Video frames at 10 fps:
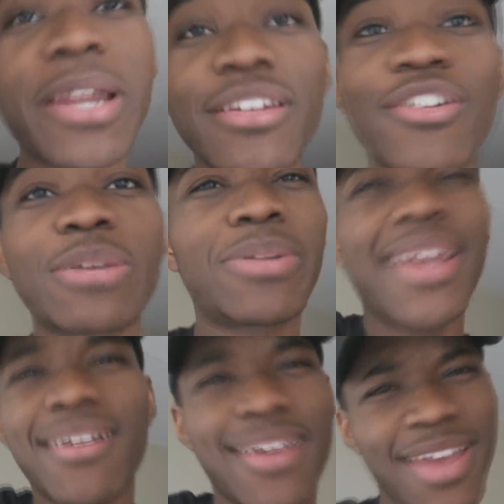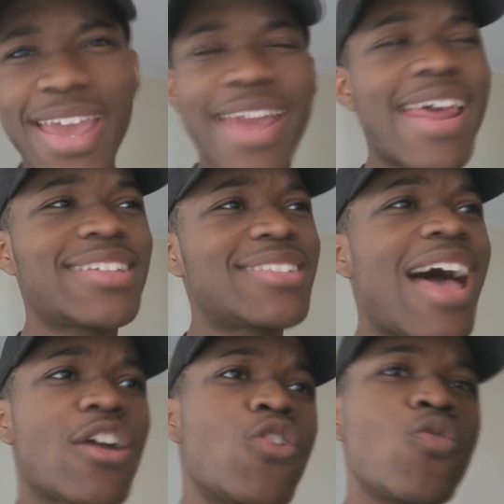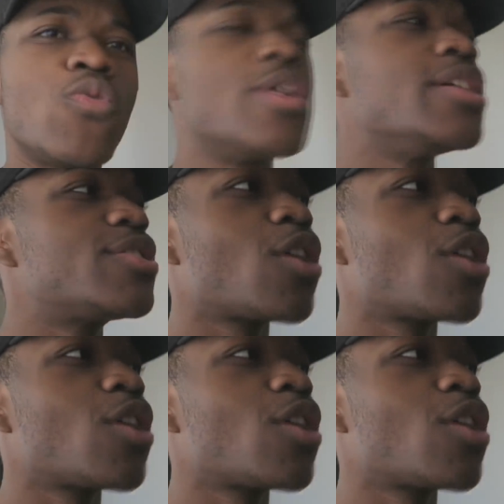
being a dirty player, and that's not cool.